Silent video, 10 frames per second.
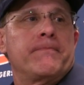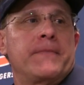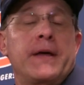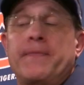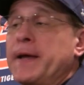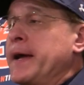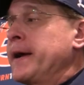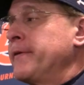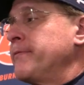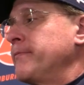that they
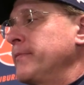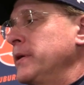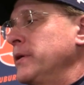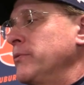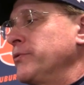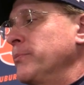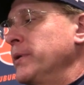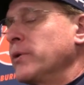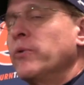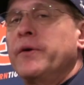have. And it was a
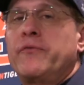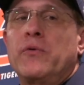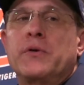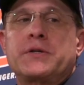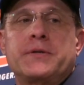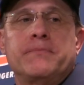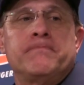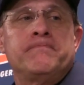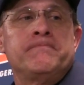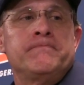big win for us, and
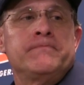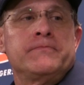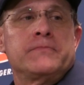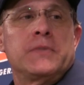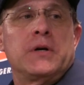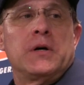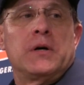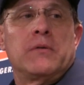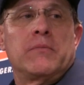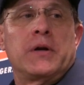
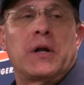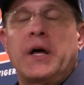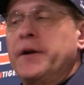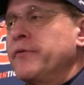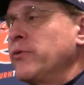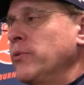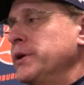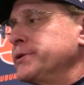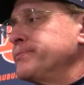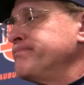in a lot of different
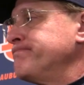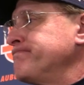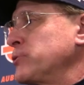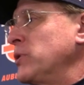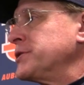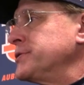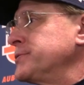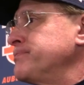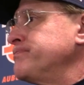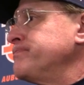ways. Questions?